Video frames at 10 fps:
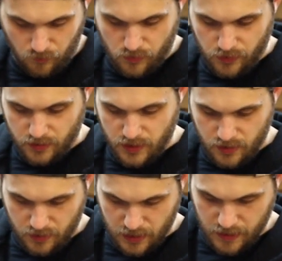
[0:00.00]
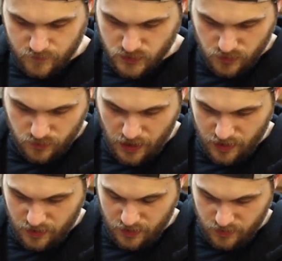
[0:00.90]
it really gives you
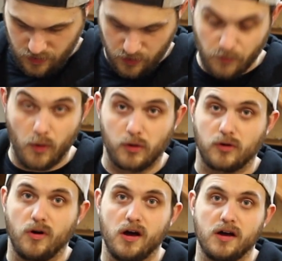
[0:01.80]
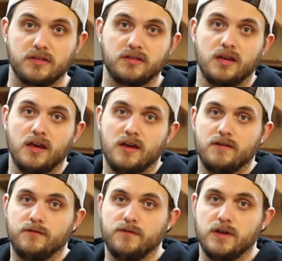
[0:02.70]
that, you know, motocross
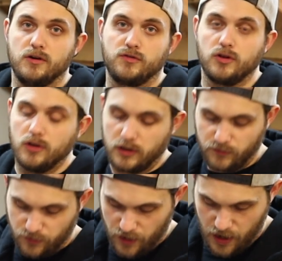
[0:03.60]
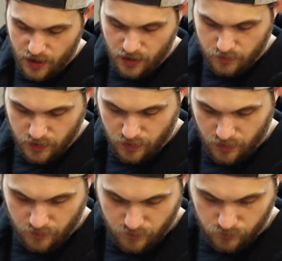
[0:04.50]
feel if you're looking for that,
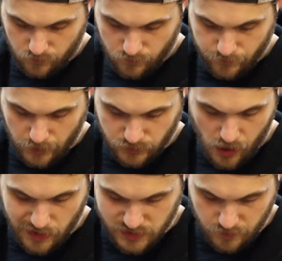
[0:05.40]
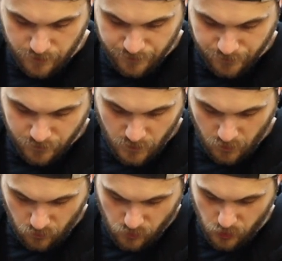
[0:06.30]
and feels awesome.
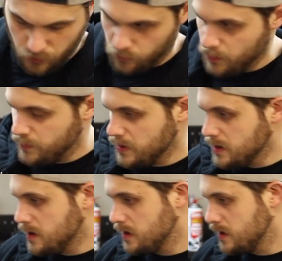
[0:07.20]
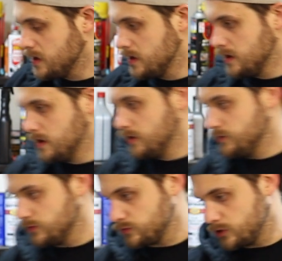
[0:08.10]
Real grippy.
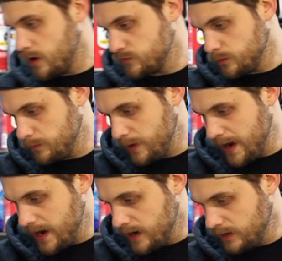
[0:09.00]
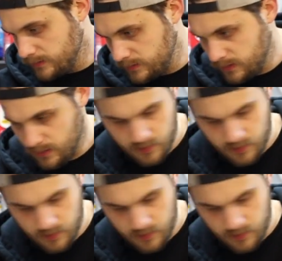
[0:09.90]
Feels real comfortable in my hands.